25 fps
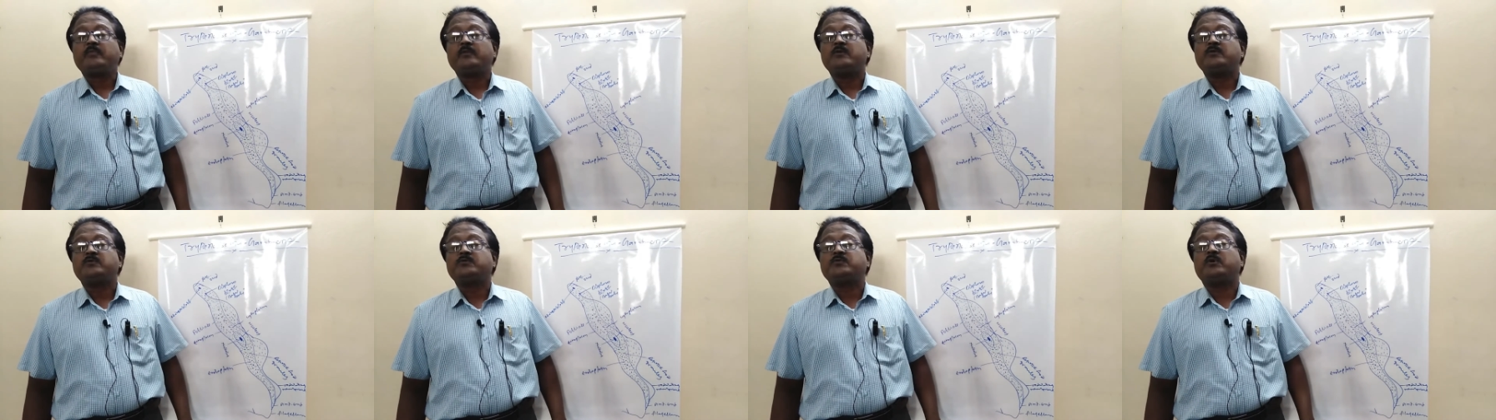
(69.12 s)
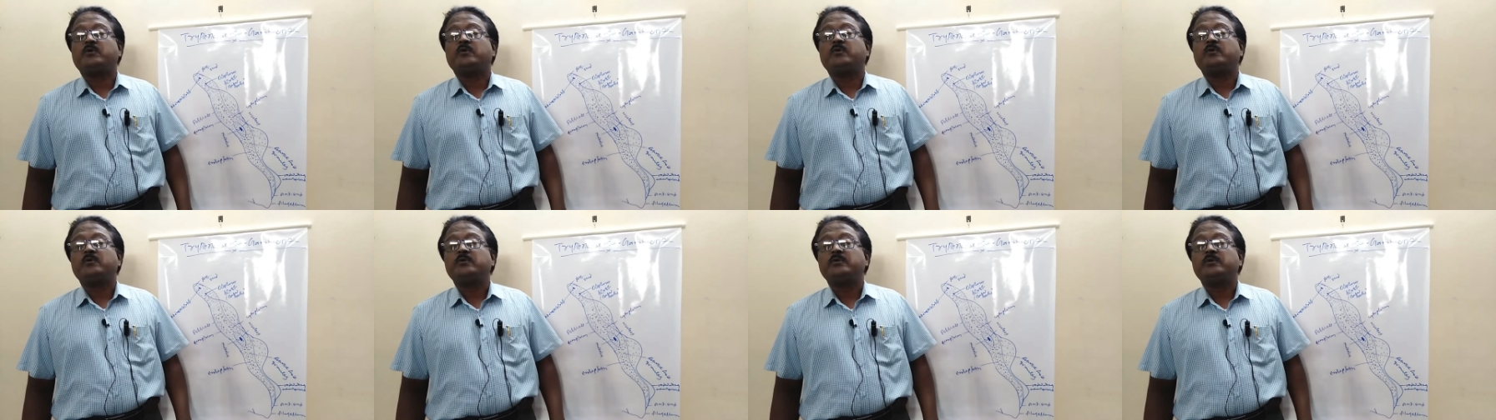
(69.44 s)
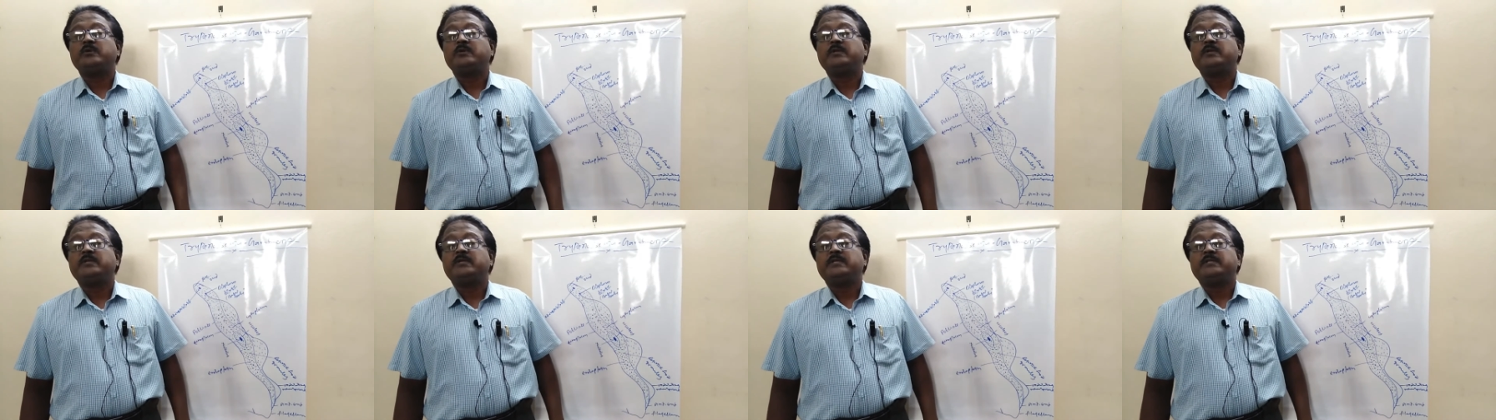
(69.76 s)
So
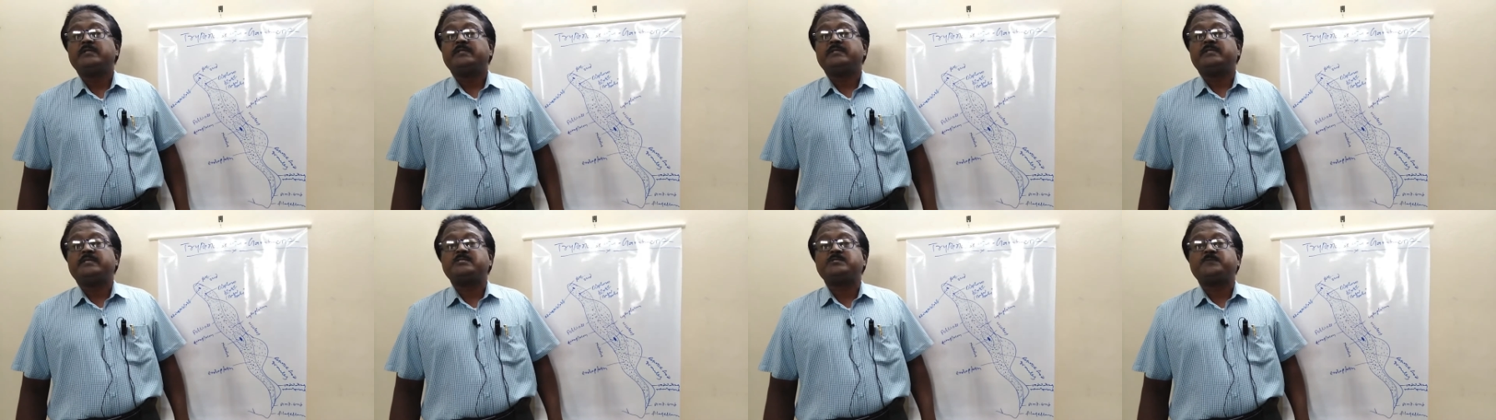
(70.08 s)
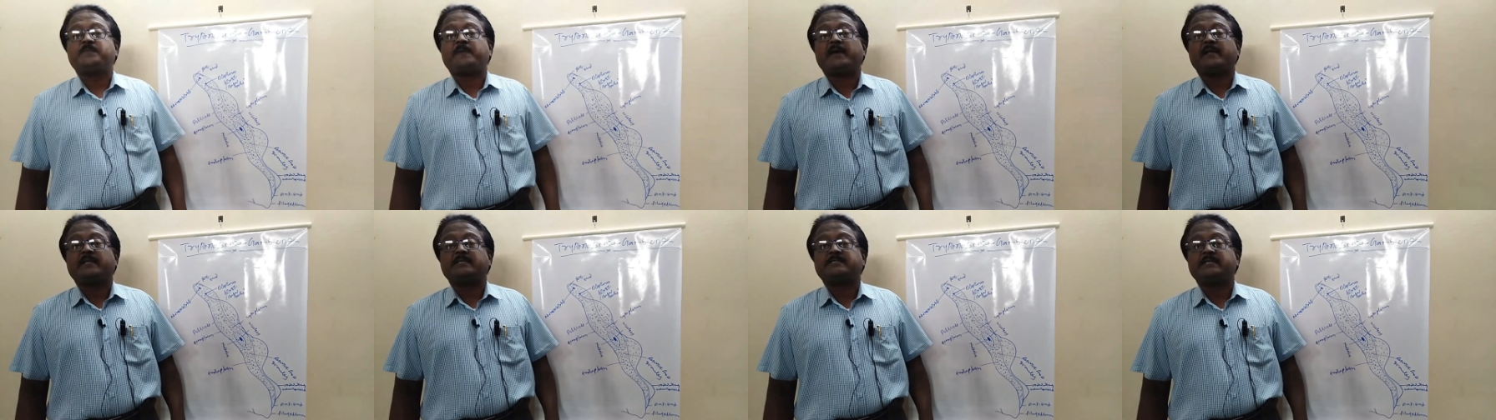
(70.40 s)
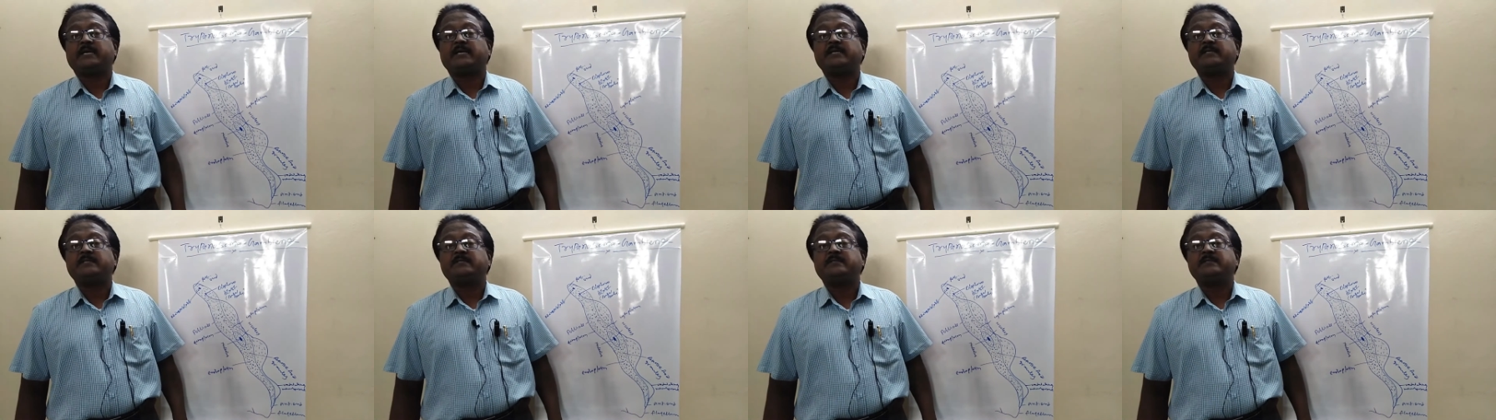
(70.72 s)
this
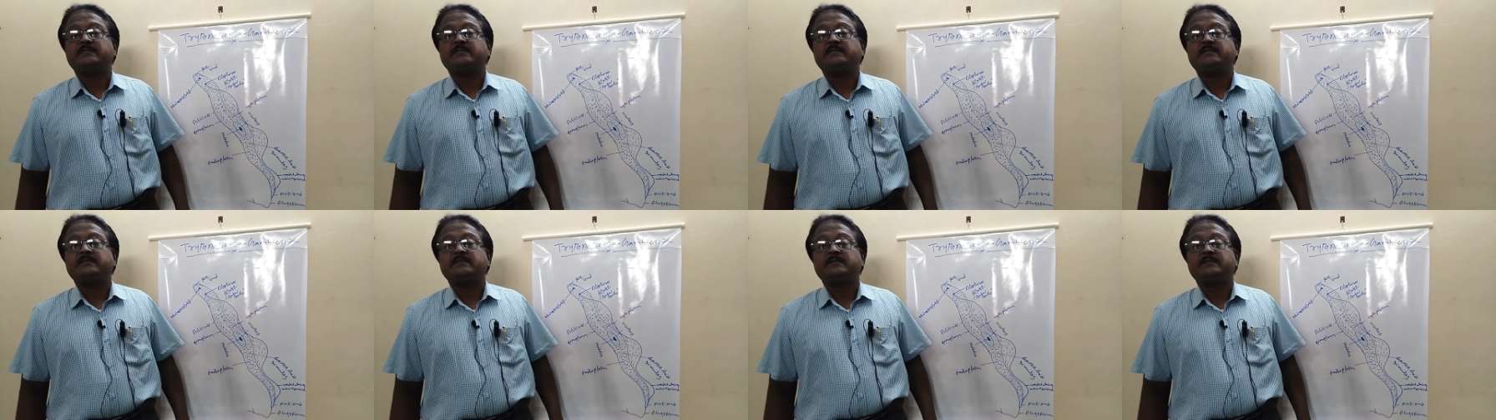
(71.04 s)
parasite